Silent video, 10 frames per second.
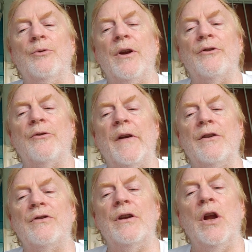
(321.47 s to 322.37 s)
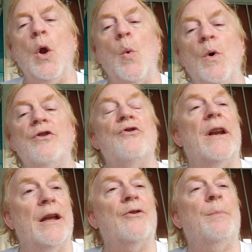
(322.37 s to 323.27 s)
reservation, what should
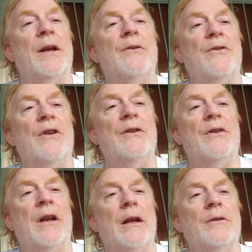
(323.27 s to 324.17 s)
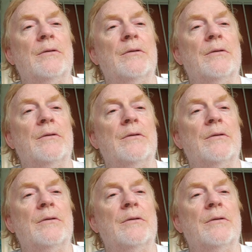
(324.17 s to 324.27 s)
I expect to see today?